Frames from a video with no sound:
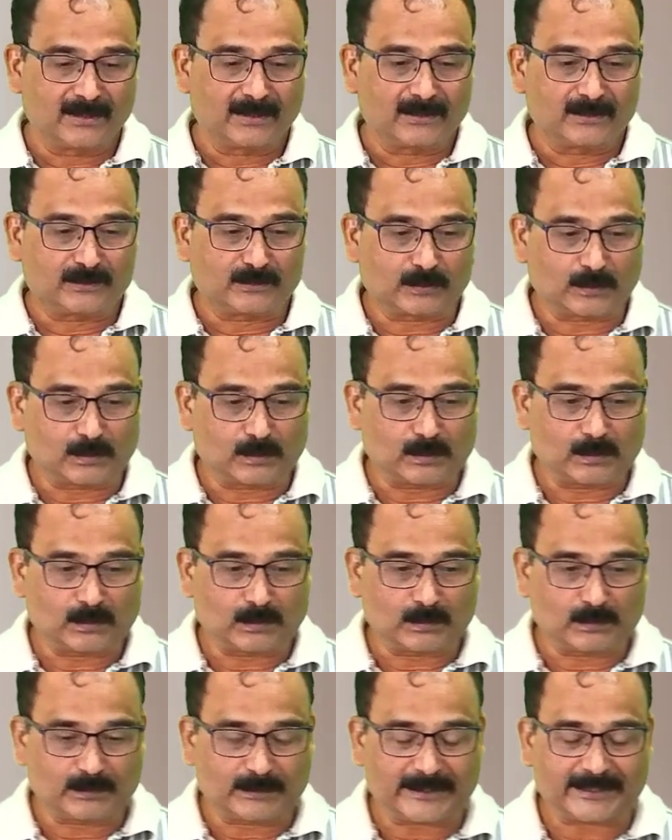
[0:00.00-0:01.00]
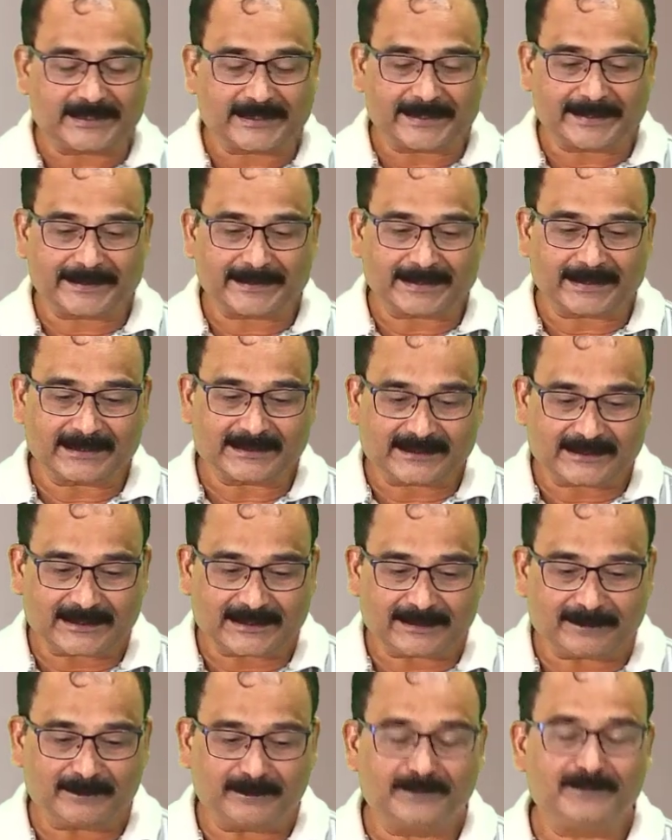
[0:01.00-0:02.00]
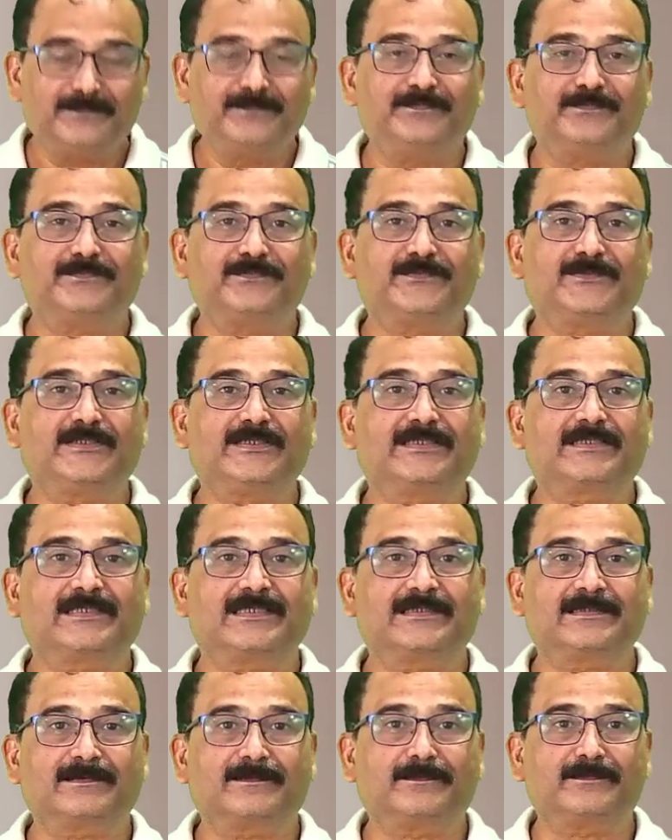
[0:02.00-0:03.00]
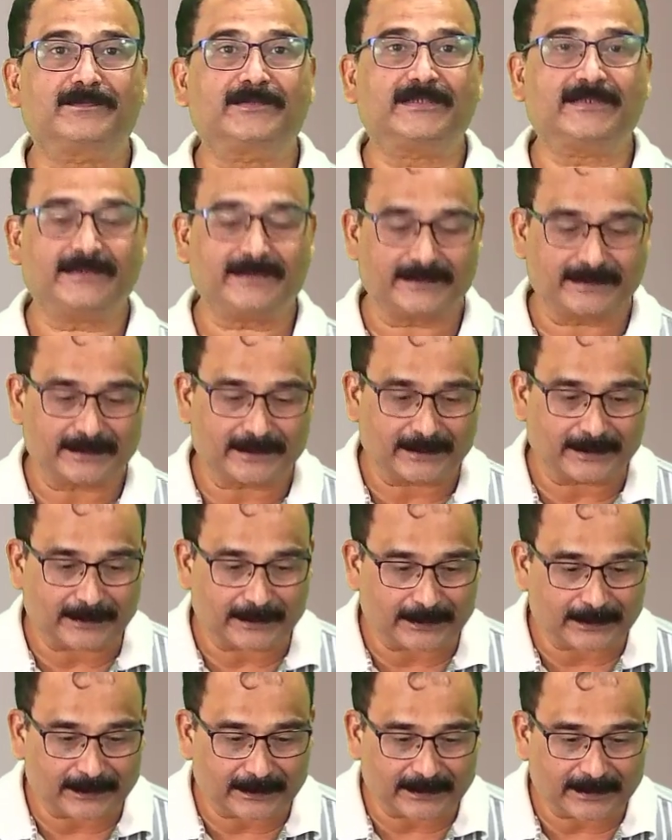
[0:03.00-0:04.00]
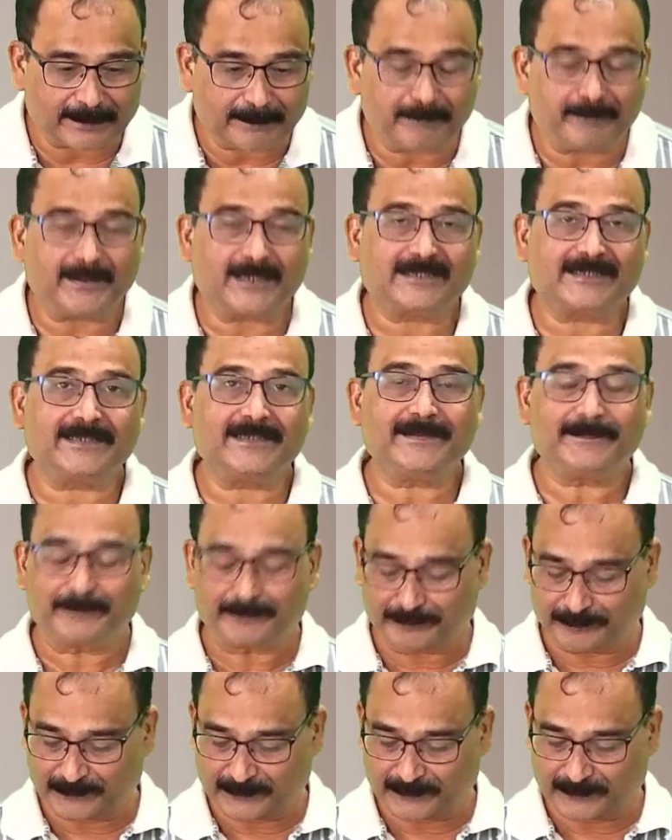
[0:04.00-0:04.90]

so we can achieve the empathy.